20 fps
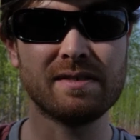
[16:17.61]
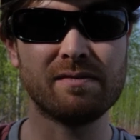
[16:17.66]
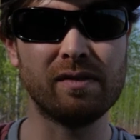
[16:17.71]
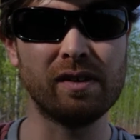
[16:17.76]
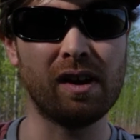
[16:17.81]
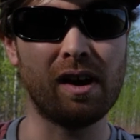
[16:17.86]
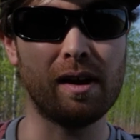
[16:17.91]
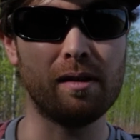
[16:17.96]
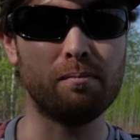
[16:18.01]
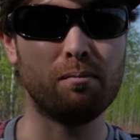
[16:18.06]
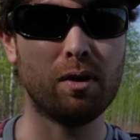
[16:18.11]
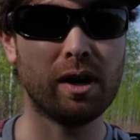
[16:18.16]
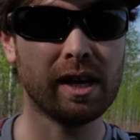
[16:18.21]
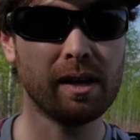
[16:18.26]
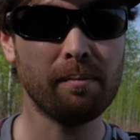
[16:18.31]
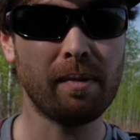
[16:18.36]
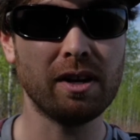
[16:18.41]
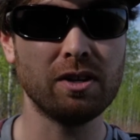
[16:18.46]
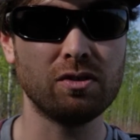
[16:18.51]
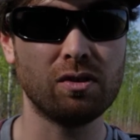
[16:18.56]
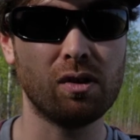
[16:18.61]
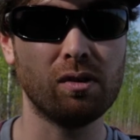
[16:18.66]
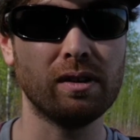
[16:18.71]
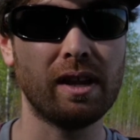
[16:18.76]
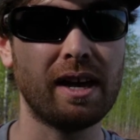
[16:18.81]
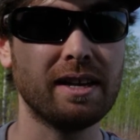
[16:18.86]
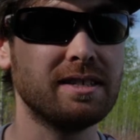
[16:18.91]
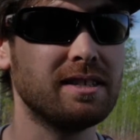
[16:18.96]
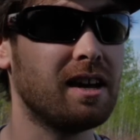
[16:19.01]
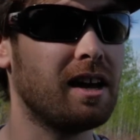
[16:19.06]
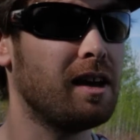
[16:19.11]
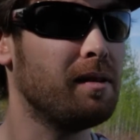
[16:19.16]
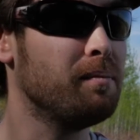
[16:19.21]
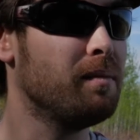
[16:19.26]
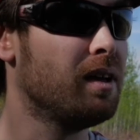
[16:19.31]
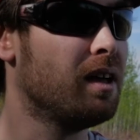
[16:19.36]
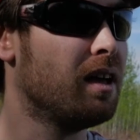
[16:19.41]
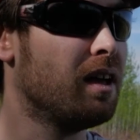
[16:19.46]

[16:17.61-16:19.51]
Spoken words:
for not bringing my drone last time,